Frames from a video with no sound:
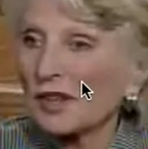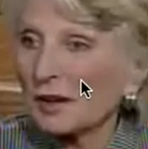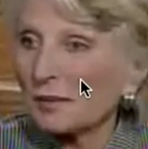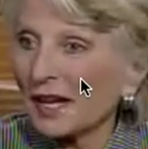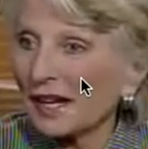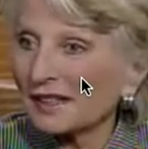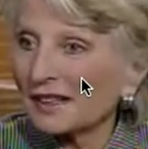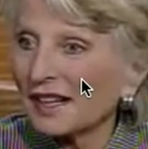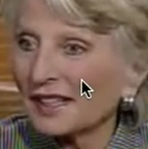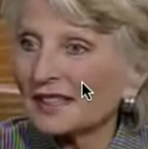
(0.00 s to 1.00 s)
AIPAC.
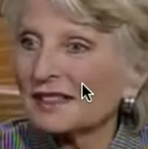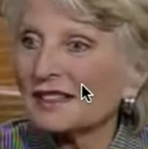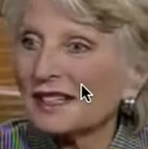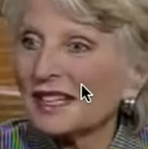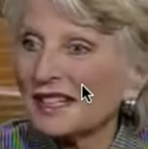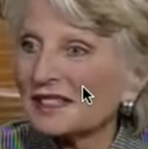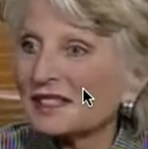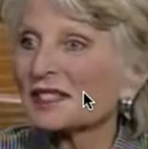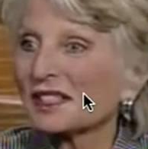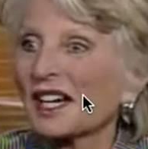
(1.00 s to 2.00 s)
I didn't need
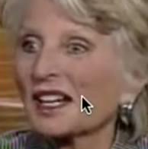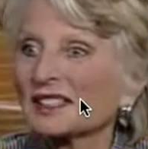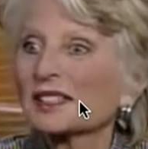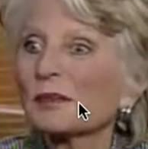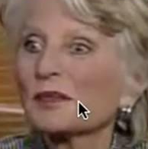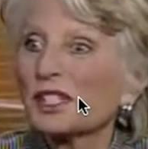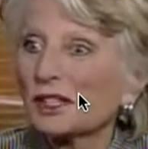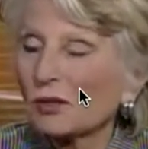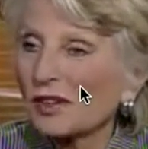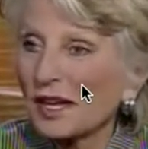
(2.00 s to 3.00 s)
to cut some
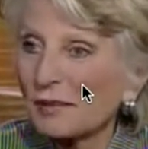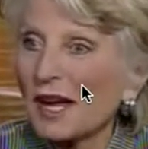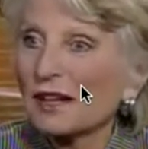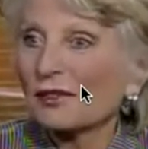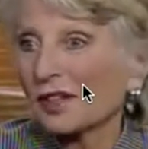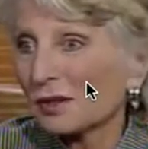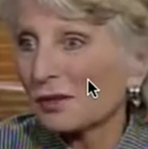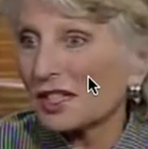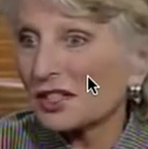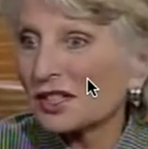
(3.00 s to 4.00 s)
deal with AIPAC for any
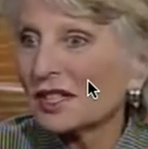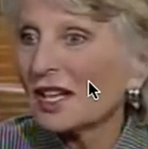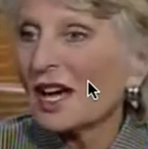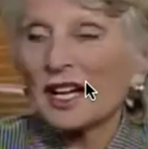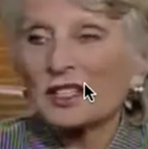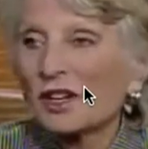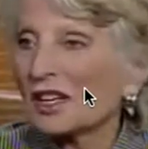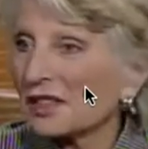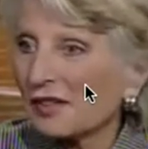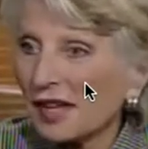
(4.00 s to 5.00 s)
reason. I
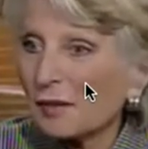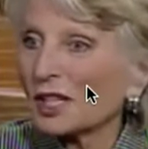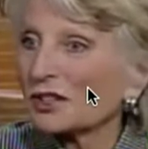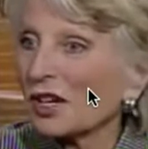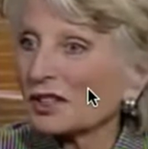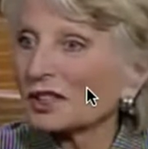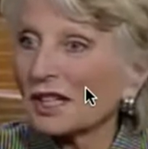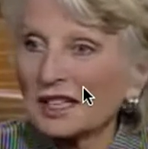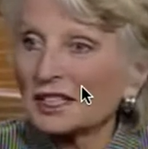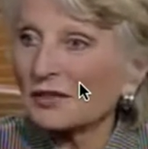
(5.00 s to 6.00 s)
talked to them. I talked to
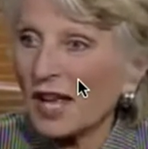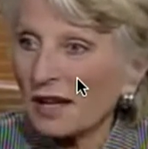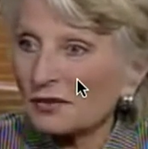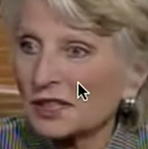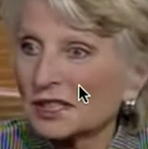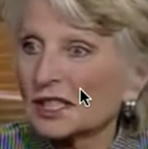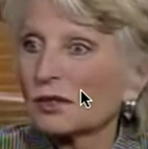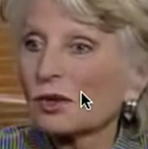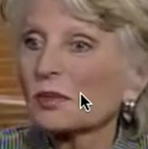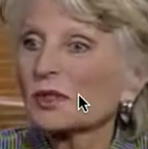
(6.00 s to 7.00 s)
lots of advocacy
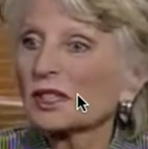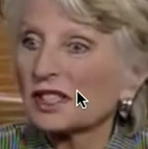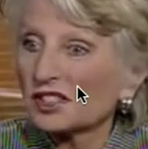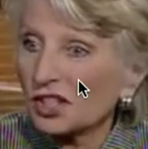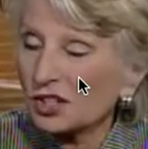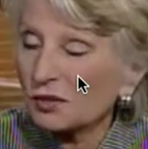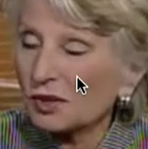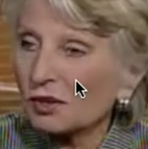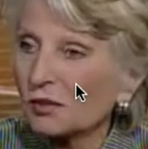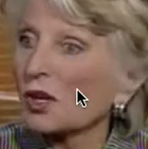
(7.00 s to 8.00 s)
groups and
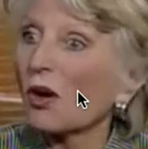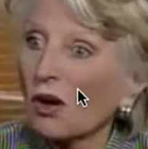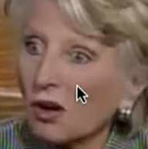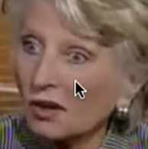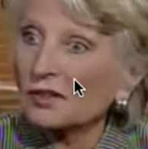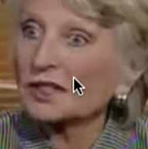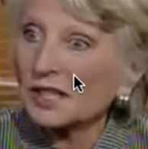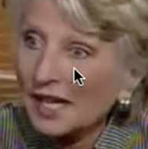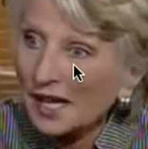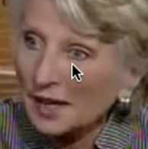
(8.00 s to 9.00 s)
constituent groups all the
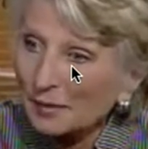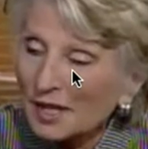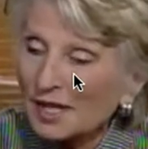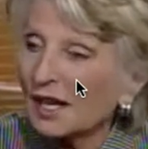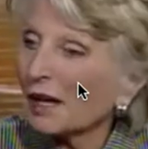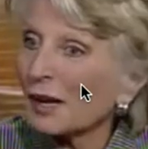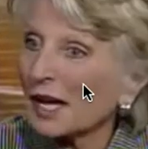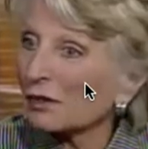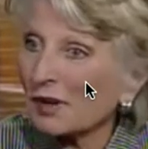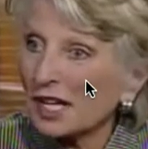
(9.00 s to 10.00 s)
time about
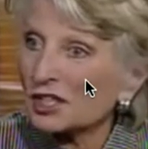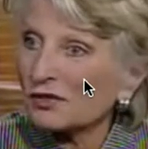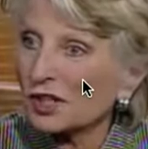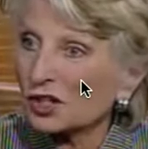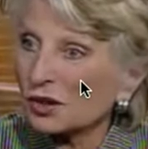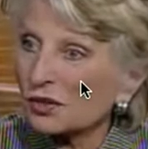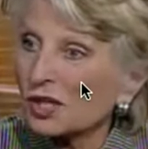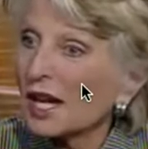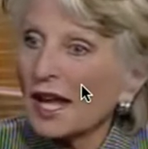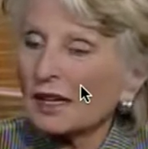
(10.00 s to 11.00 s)
a range of issues,
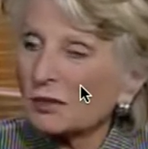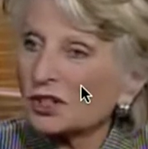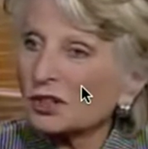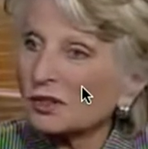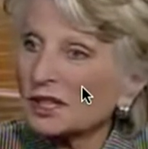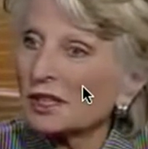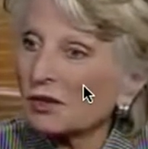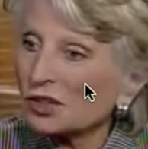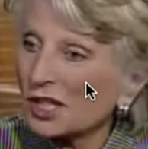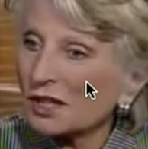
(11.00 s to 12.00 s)
and it was certainly no
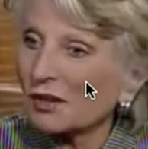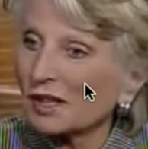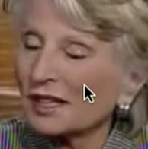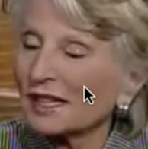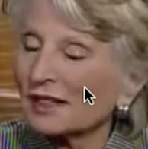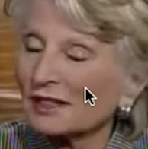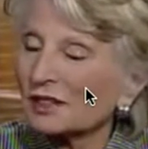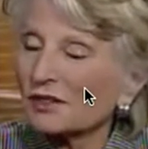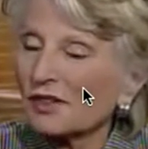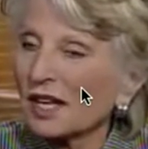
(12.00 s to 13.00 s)
secret in
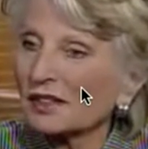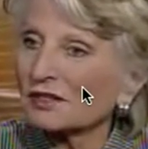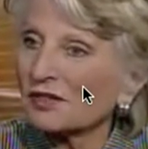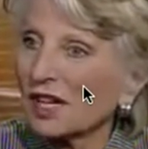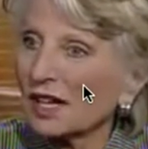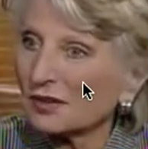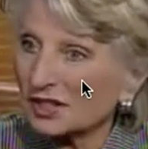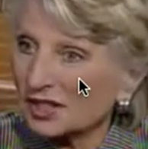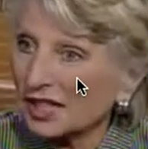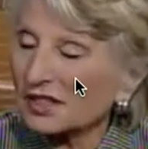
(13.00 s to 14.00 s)
2005 and
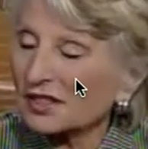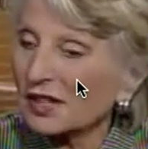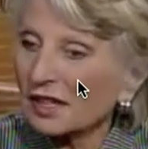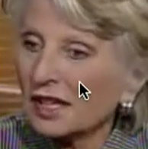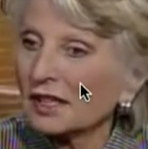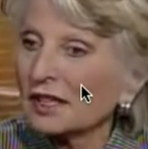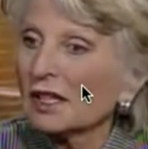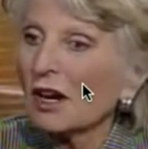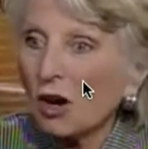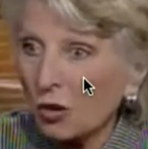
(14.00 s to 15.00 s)
6 that I
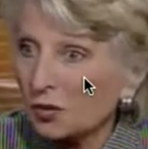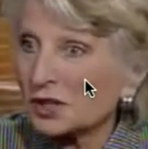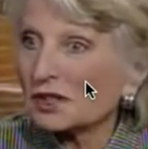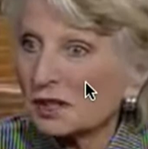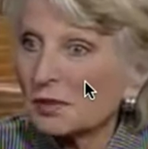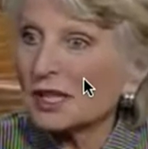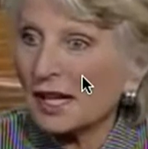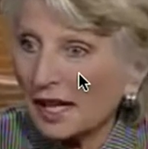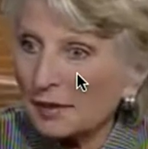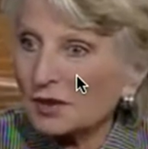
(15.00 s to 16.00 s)
hoped be
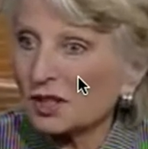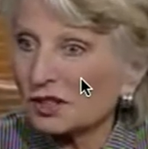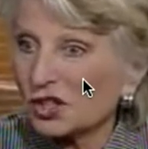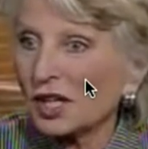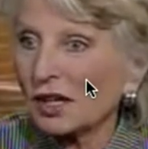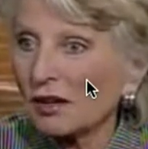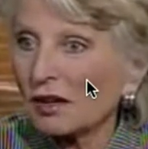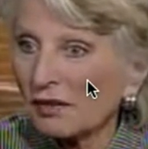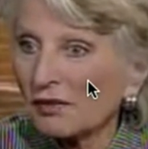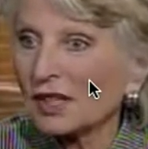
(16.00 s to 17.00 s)
named chair
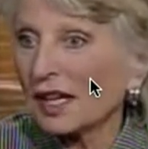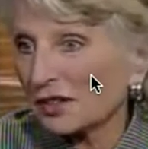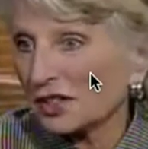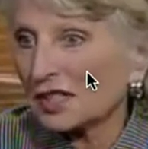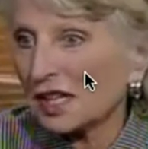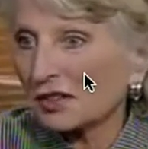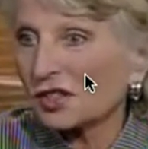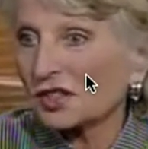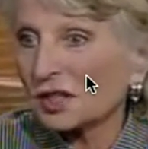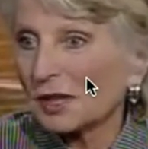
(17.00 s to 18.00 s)
of the House
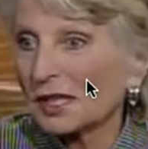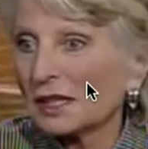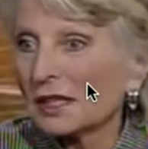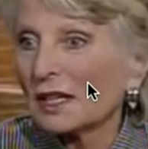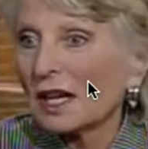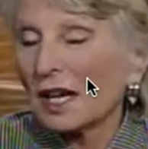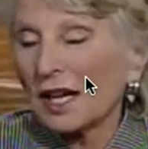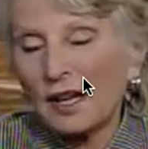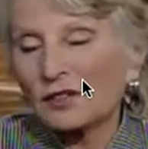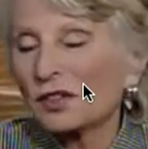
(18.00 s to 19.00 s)
Intelligence Committee
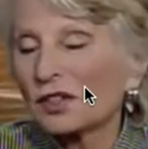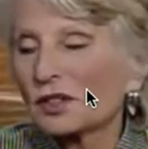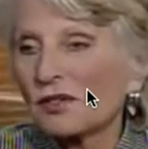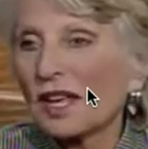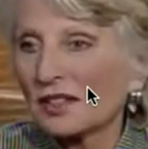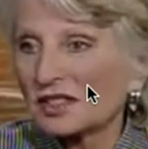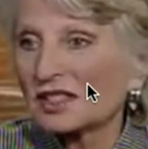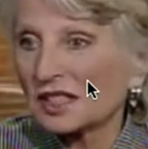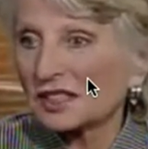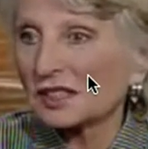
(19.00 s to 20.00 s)
after the
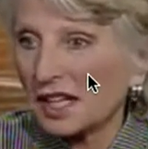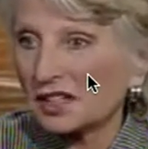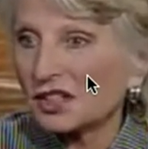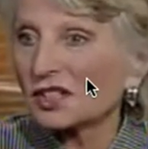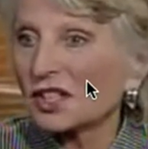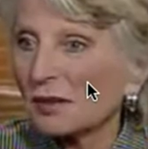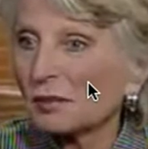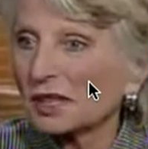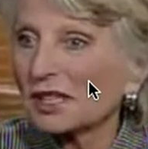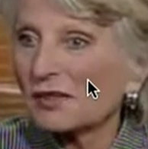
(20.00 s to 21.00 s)
2006 elections. I
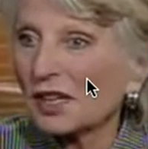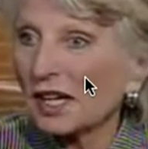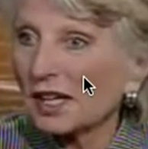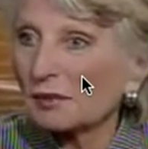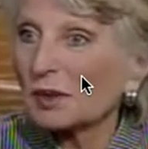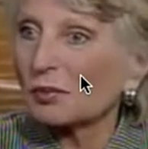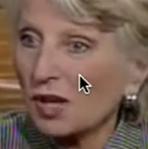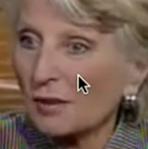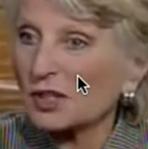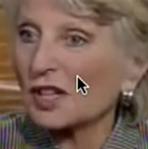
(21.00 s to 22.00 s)
believed that I had been
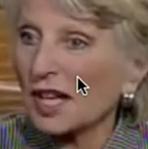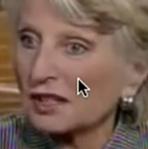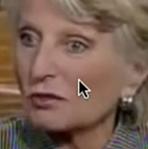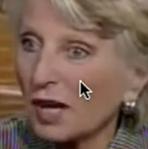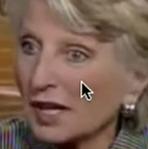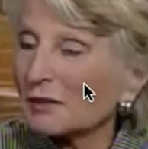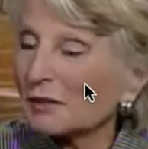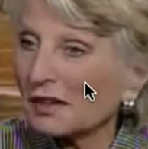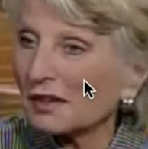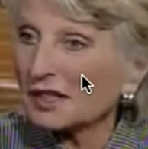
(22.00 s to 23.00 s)
promised that in writing
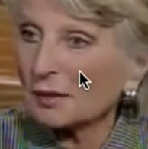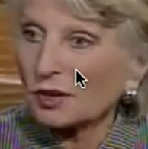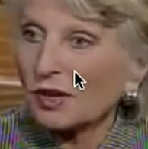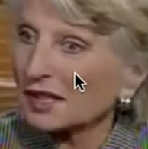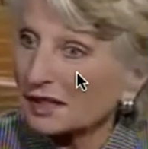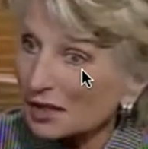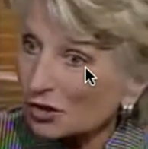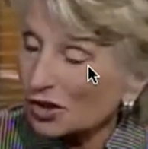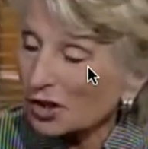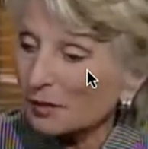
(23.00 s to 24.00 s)
by the Democratic
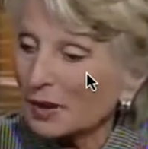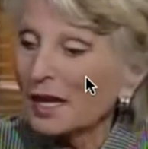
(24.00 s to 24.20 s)
leadership,